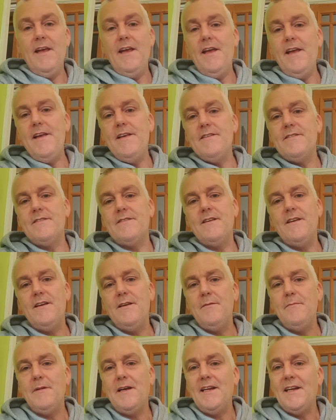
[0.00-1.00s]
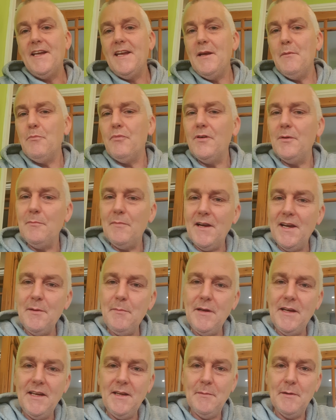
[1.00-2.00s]
It's and I ain't putting my
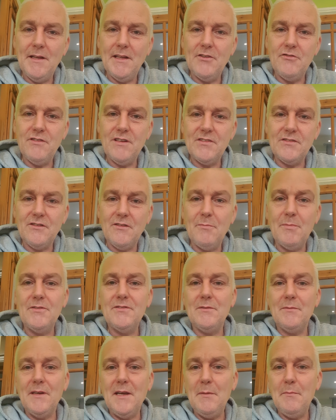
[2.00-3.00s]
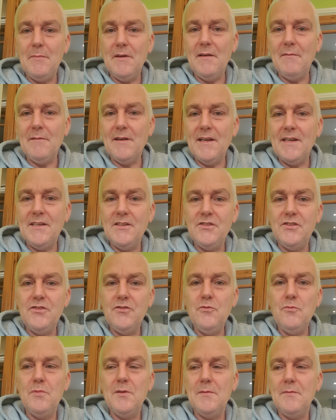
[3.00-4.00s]
email address off, because I'm getting
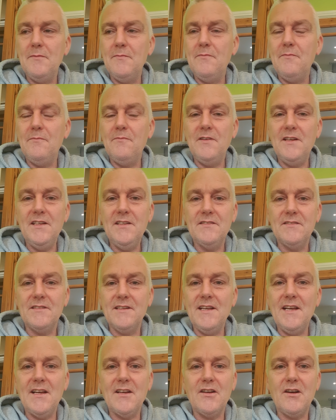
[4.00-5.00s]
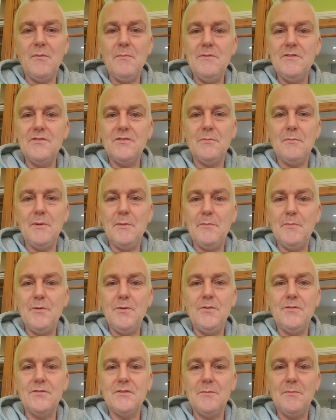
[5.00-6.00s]
stupid things now, comments on my
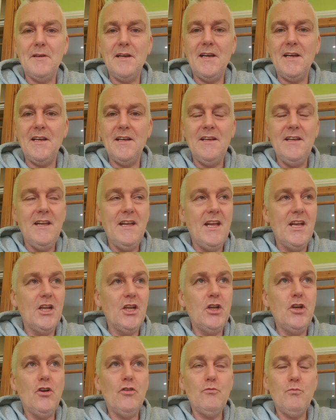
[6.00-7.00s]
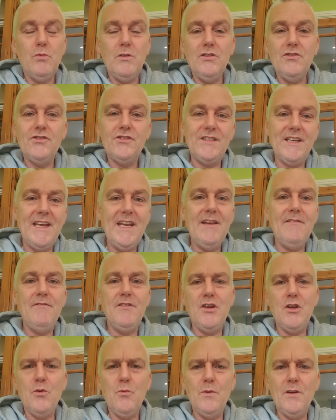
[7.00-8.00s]
post about God will save
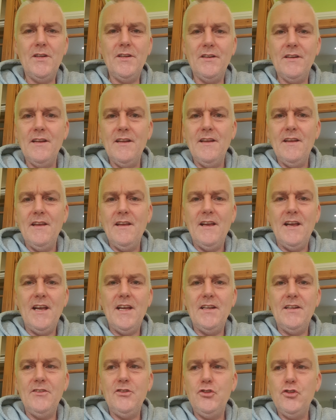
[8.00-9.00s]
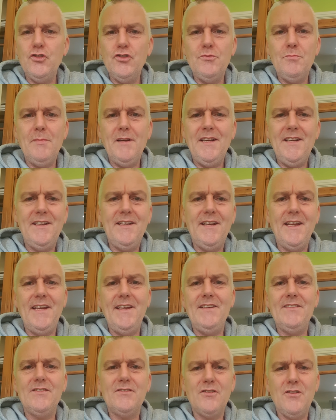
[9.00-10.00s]
you and judgment
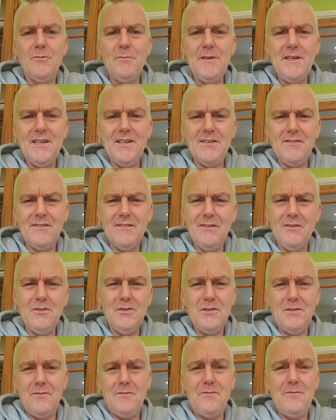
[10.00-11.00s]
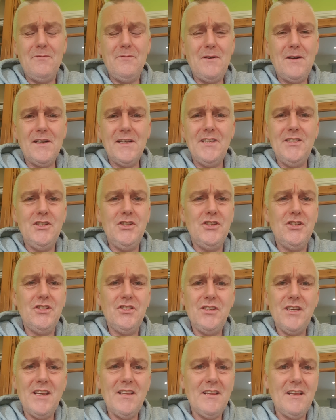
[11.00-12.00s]
day is coming and loads of fucking
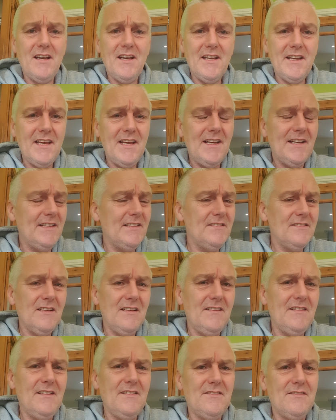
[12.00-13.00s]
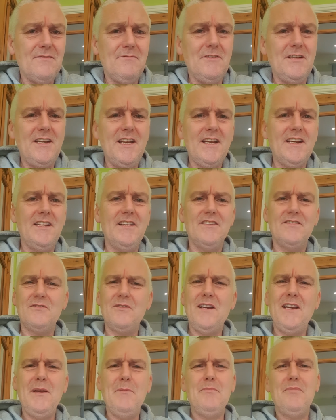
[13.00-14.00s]
shit like that. It's ridiculous.
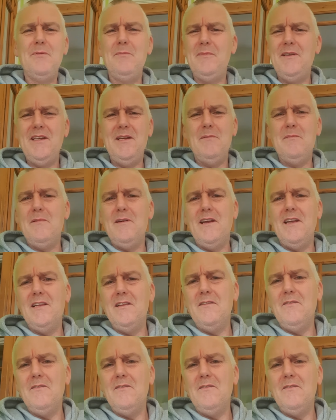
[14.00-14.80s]
So I ain't putting my email